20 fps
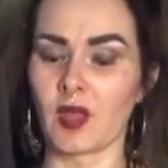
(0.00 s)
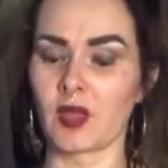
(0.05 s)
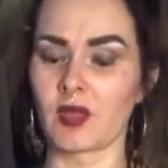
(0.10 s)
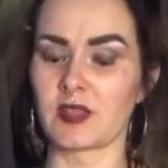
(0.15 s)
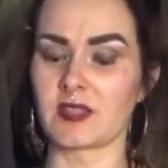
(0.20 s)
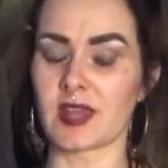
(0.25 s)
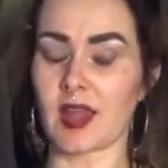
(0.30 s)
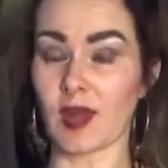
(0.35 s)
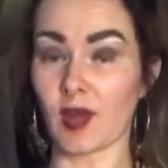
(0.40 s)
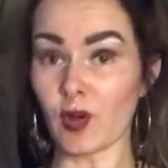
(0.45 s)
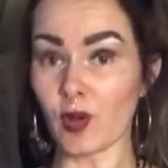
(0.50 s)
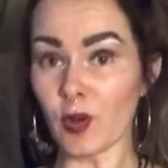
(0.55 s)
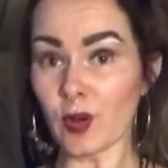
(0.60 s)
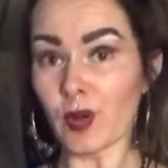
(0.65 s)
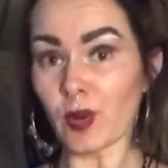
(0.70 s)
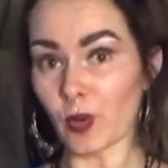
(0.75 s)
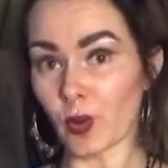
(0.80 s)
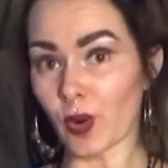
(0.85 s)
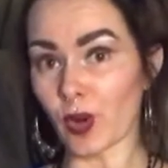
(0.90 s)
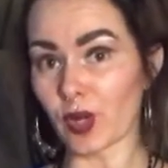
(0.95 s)
Tarot and
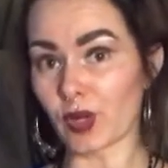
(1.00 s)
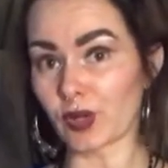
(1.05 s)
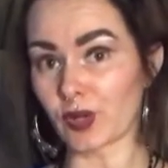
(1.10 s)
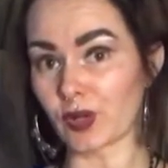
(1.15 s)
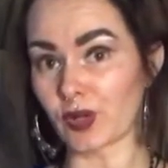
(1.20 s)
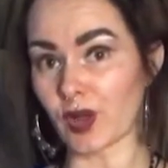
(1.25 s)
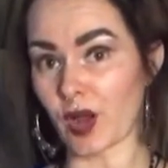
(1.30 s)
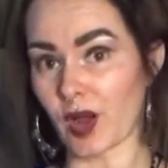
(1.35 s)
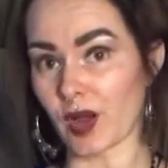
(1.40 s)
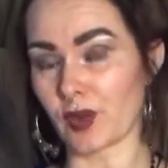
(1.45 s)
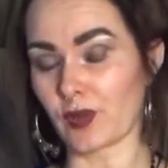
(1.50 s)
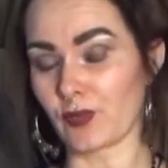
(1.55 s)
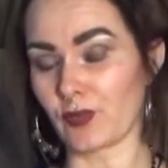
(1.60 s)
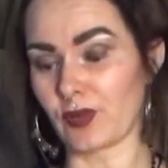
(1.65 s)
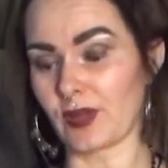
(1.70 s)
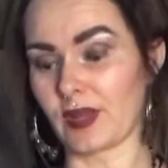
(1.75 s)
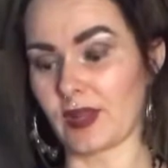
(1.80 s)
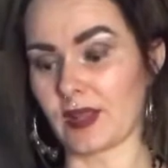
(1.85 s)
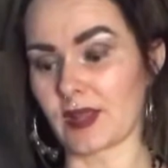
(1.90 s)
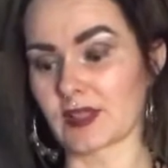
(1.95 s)
oracle card
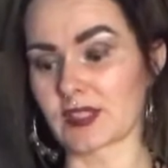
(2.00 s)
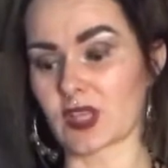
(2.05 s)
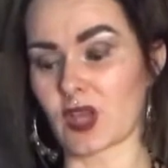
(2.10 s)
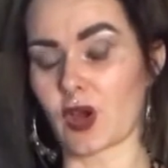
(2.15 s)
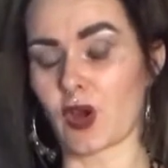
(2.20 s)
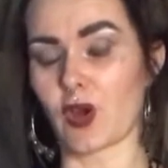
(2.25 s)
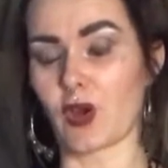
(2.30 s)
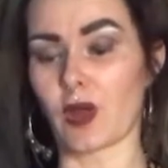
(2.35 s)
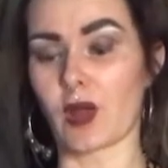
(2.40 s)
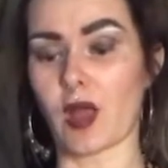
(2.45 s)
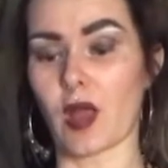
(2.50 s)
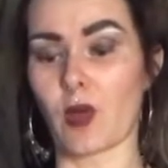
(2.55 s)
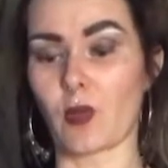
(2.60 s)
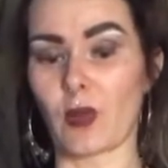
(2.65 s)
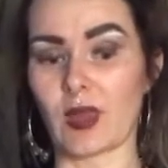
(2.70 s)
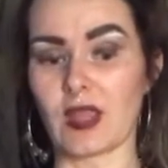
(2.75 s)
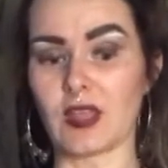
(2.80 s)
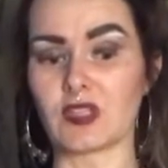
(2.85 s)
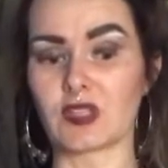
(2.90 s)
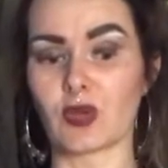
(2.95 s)
readings are a
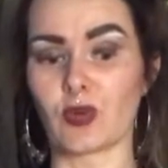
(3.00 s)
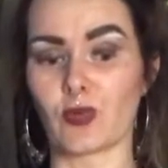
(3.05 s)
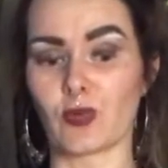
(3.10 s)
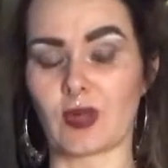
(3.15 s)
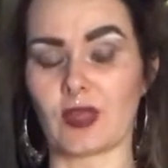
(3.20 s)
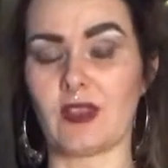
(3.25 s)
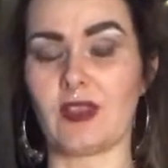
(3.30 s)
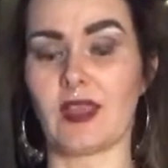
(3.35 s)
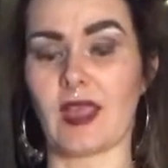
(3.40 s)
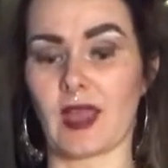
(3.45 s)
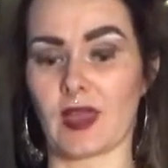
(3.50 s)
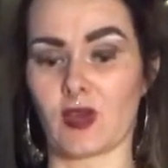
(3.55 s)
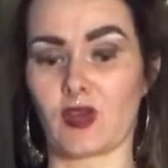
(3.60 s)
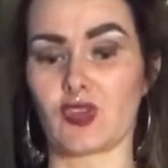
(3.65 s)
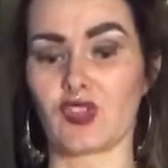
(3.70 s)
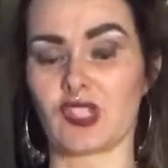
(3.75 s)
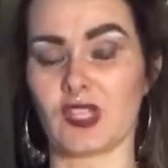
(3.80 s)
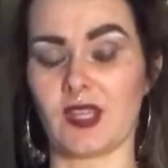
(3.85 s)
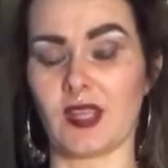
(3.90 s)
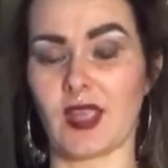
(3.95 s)
way to read the
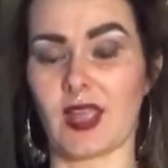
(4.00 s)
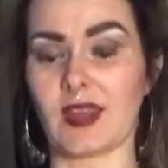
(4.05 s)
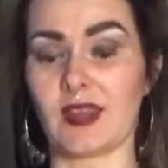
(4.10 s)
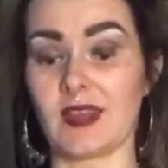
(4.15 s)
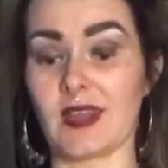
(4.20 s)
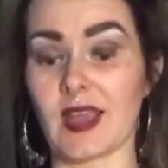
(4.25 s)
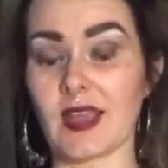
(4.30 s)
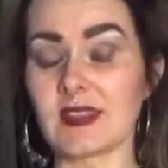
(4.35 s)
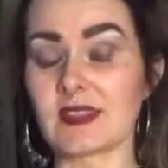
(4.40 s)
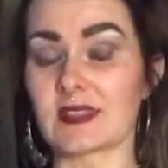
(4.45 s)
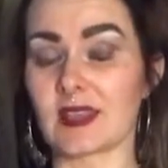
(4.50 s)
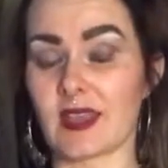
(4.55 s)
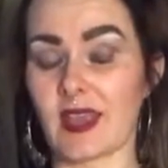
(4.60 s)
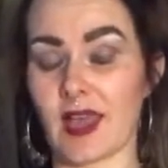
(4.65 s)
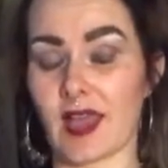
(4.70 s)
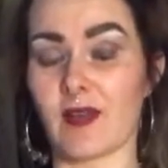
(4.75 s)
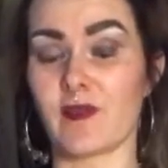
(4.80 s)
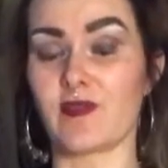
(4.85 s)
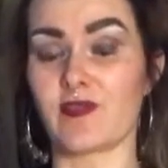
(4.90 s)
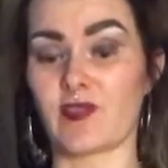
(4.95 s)
energy. And yes, I
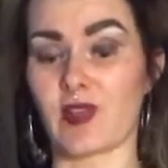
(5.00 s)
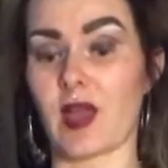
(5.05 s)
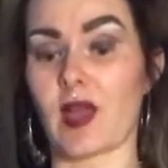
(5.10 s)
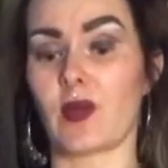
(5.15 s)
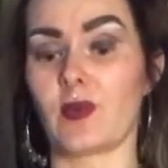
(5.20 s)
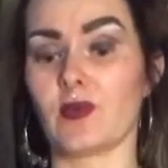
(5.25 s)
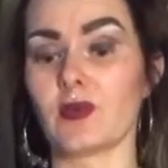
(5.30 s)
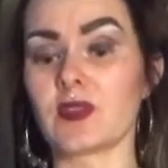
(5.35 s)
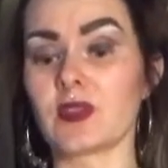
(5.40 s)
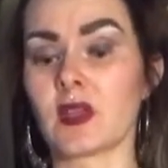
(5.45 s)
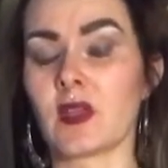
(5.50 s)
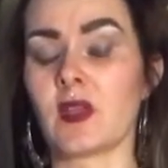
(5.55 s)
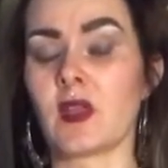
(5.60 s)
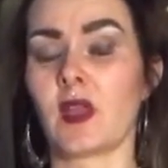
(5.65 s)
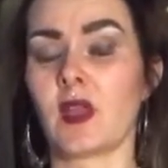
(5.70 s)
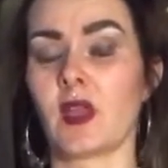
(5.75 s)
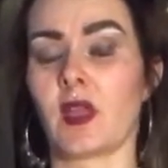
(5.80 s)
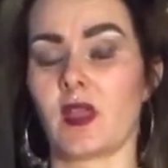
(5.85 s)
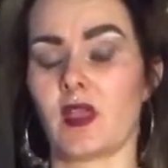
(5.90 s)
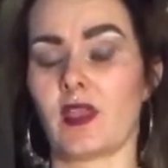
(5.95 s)
have found
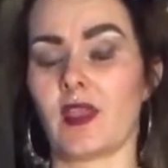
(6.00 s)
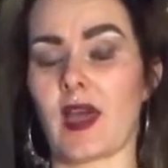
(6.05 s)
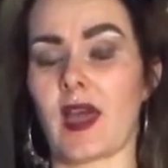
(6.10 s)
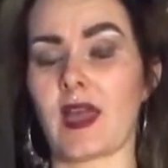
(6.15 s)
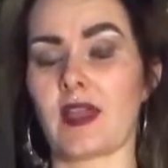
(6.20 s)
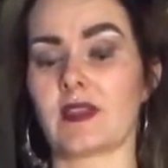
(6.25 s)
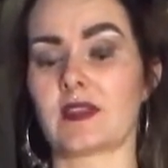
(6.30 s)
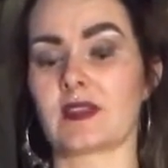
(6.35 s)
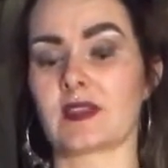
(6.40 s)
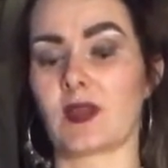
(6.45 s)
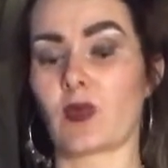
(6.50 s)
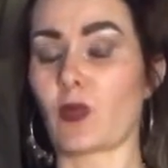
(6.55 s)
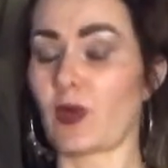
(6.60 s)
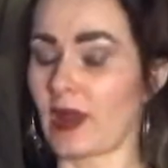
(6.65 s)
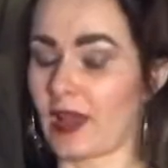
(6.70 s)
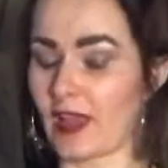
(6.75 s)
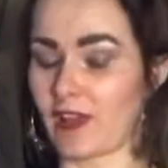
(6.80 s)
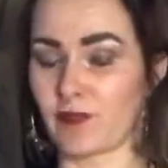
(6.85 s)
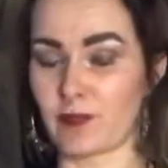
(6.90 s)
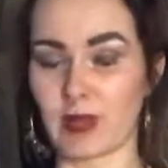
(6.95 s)
that when
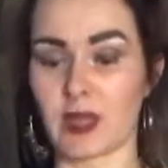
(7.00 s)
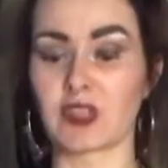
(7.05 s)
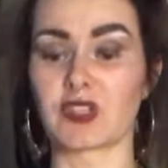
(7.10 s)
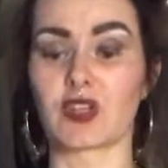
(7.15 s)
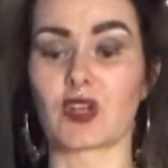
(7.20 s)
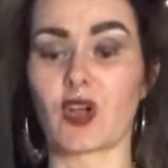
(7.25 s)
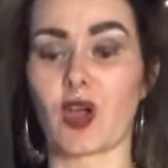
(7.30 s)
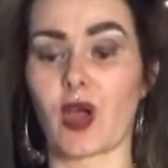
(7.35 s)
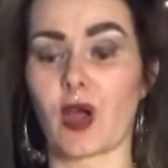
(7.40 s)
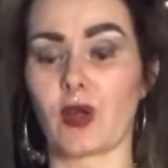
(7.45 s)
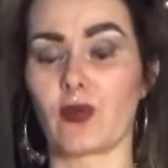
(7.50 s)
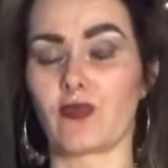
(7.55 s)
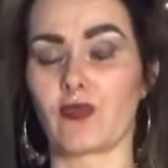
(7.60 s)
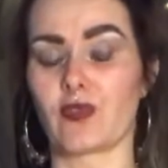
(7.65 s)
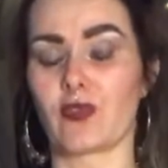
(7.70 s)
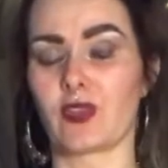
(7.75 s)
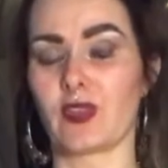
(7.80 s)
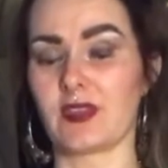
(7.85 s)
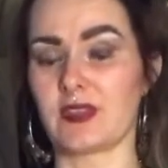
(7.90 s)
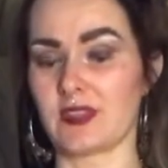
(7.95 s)
I've picked a card for
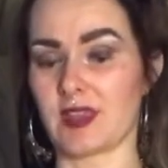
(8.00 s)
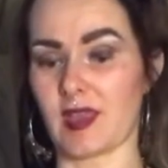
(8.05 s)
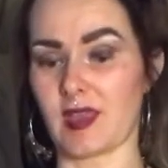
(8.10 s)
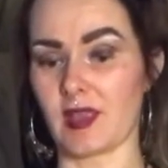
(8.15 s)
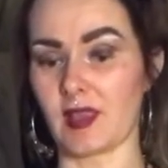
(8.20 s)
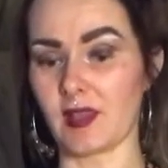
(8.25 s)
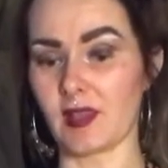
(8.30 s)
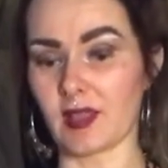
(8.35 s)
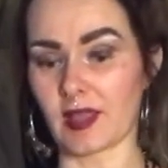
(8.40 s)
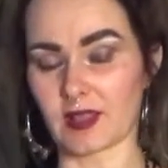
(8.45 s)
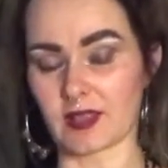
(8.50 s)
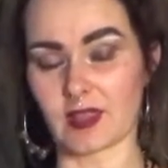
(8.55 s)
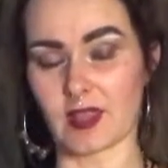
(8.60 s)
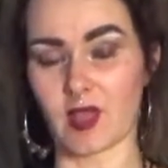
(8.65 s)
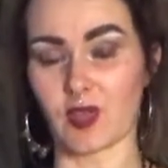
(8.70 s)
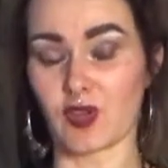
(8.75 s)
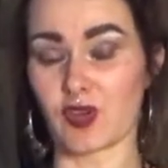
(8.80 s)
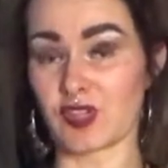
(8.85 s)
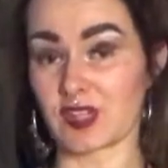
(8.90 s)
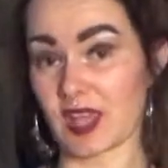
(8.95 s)
the day, like the
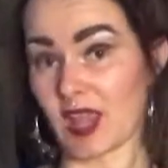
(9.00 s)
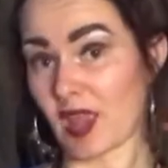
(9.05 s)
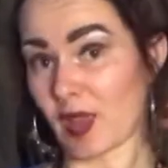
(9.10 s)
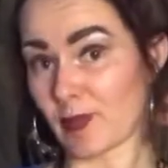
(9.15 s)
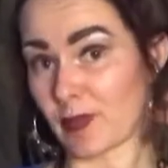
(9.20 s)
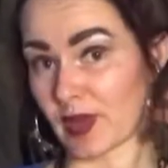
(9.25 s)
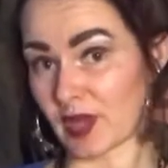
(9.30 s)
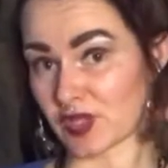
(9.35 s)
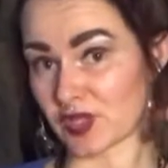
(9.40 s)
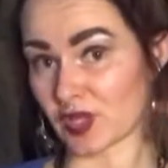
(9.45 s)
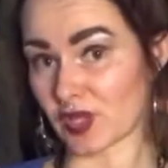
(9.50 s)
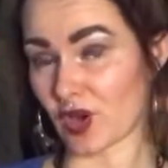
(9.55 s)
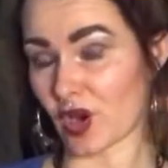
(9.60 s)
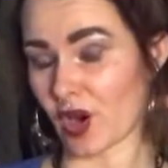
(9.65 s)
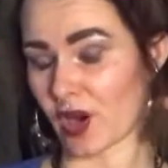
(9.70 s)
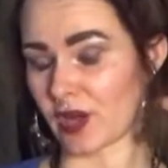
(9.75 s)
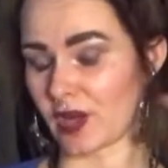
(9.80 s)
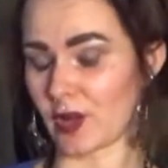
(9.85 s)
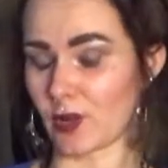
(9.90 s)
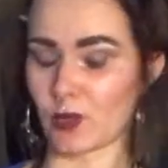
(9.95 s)
other day I picked a
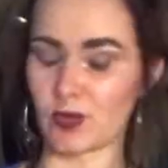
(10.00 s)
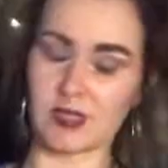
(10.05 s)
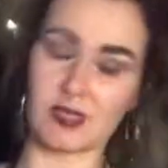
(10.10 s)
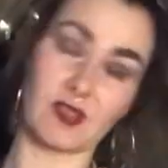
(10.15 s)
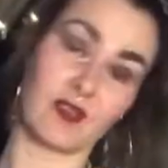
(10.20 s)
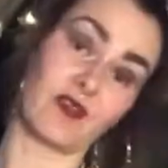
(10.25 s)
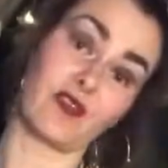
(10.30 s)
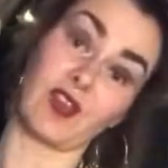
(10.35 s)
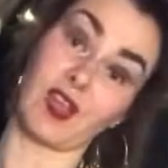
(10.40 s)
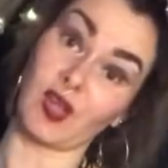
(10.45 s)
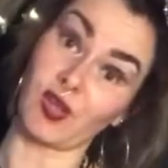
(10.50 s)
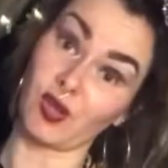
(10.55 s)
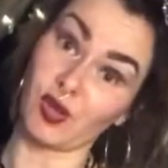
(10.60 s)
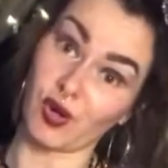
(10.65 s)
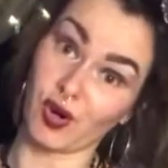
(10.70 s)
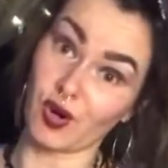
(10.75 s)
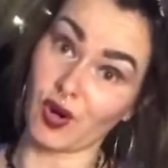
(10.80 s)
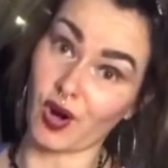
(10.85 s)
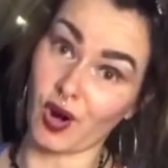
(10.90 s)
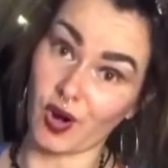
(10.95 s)
card, it was the failure
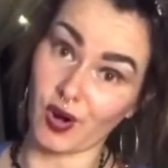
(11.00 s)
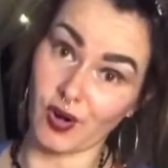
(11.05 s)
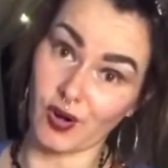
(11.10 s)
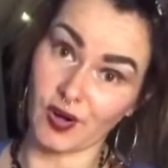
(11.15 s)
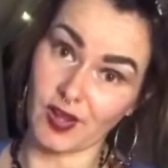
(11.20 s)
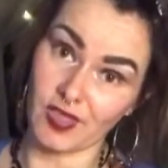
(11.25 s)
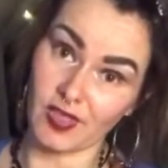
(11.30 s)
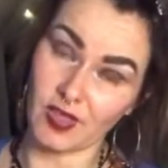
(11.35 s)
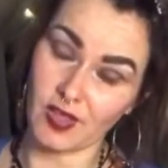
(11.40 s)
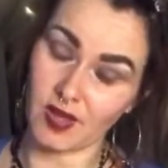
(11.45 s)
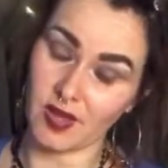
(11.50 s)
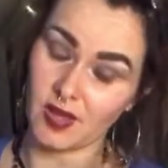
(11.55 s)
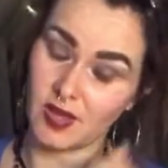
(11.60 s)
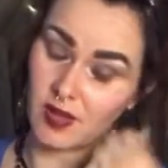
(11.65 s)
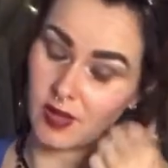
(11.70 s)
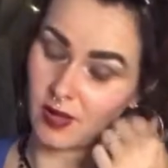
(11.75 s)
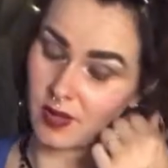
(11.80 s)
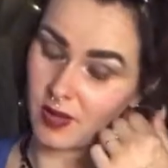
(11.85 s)
card in the